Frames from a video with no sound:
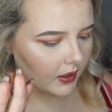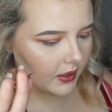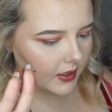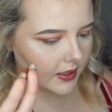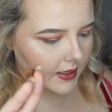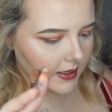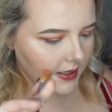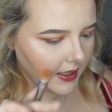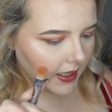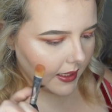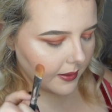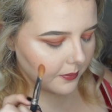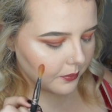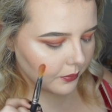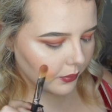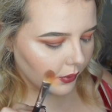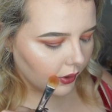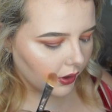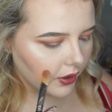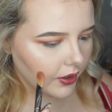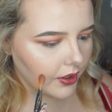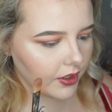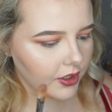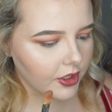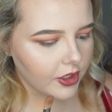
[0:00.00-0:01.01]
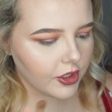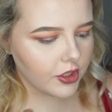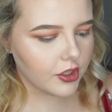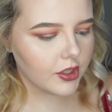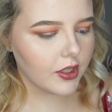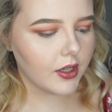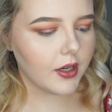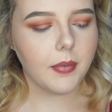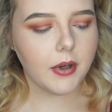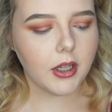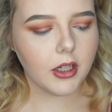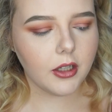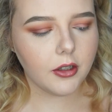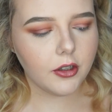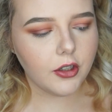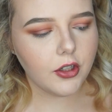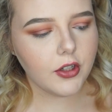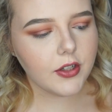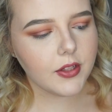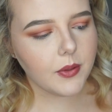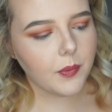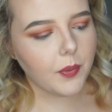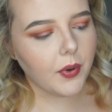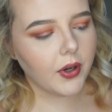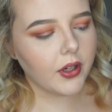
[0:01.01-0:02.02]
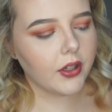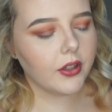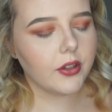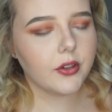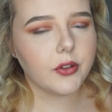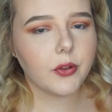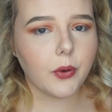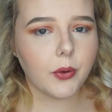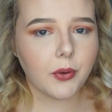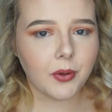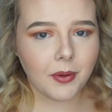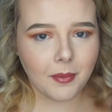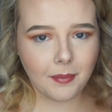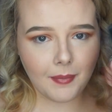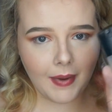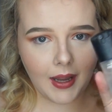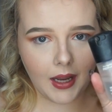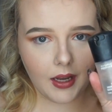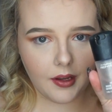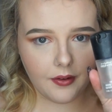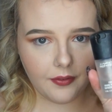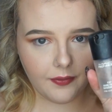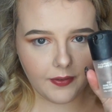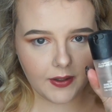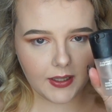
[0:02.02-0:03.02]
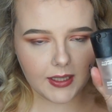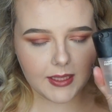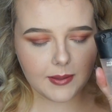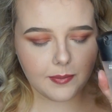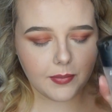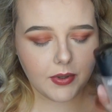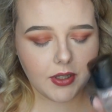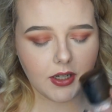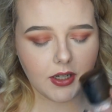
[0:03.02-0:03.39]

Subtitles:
Same brush. I'm going to use a product called MAC Fix